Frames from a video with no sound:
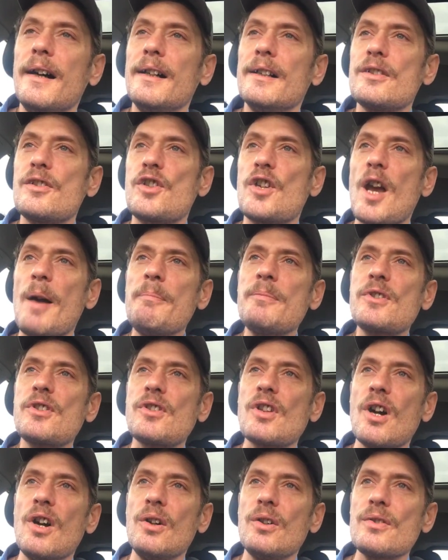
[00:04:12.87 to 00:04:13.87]

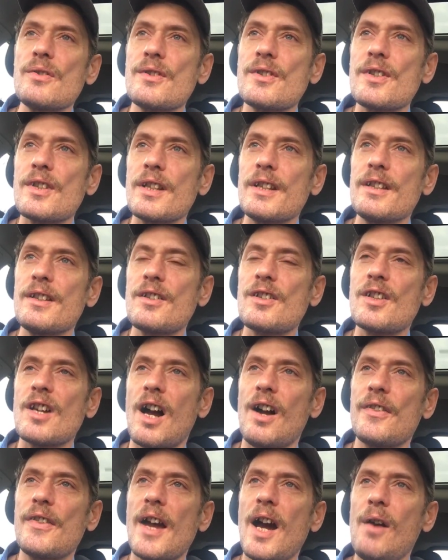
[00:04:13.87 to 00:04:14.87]
gemstones in
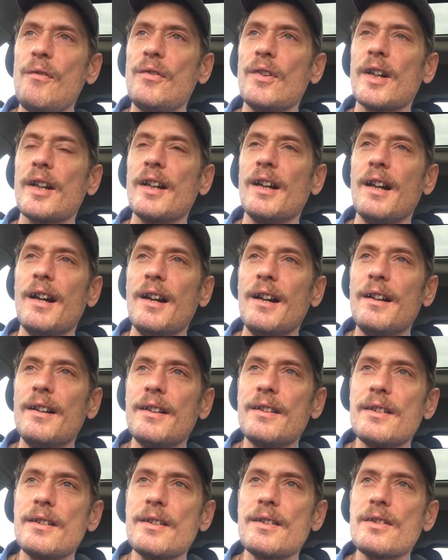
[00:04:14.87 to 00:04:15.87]
South Africa.
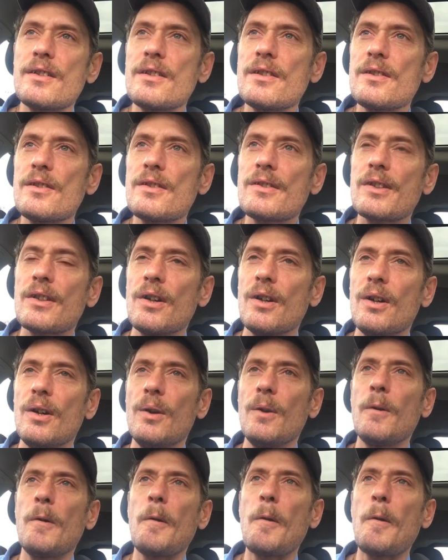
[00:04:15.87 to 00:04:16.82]
So